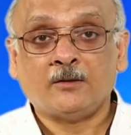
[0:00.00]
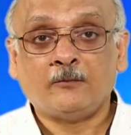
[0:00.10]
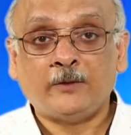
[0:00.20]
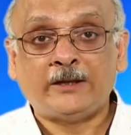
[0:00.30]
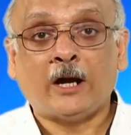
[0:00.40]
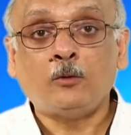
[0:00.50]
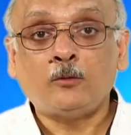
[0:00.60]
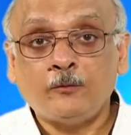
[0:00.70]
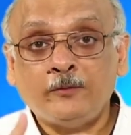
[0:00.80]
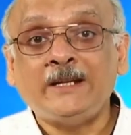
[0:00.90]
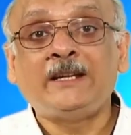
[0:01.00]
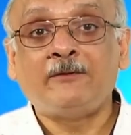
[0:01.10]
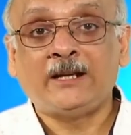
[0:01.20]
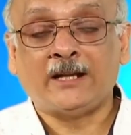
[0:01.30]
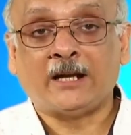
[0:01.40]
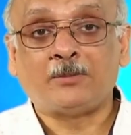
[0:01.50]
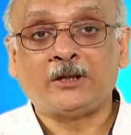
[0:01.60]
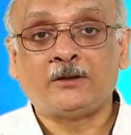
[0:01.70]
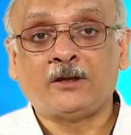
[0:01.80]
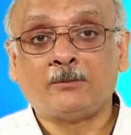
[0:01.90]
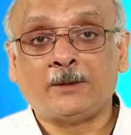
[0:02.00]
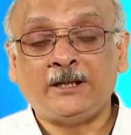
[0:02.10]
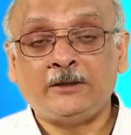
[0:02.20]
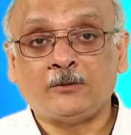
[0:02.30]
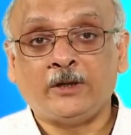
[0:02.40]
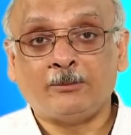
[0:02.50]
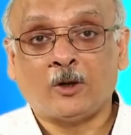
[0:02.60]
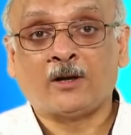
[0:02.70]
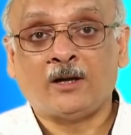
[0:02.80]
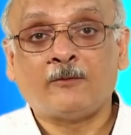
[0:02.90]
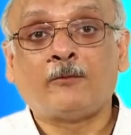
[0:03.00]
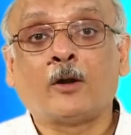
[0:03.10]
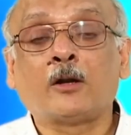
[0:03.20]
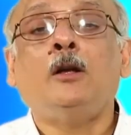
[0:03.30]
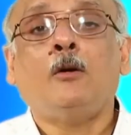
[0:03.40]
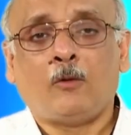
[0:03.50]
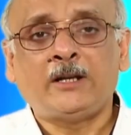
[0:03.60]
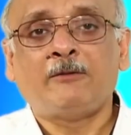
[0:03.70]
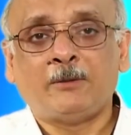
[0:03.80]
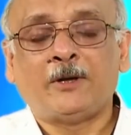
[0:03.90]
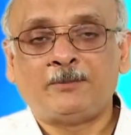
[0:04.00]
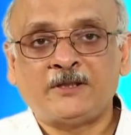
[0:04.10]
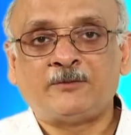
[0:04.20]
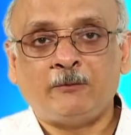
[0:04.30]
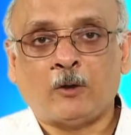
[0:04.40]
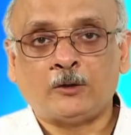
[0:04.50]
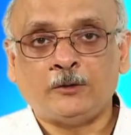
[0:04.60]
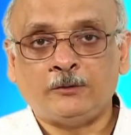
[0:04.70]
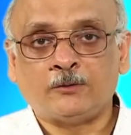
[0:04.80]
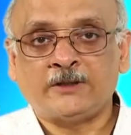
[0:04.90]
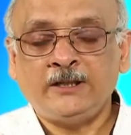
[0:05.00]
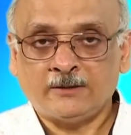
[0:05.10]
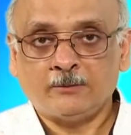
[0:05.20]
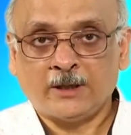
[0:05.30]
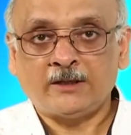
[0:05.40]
without we giving that particular money to him or her for whatever purpose we want to use it.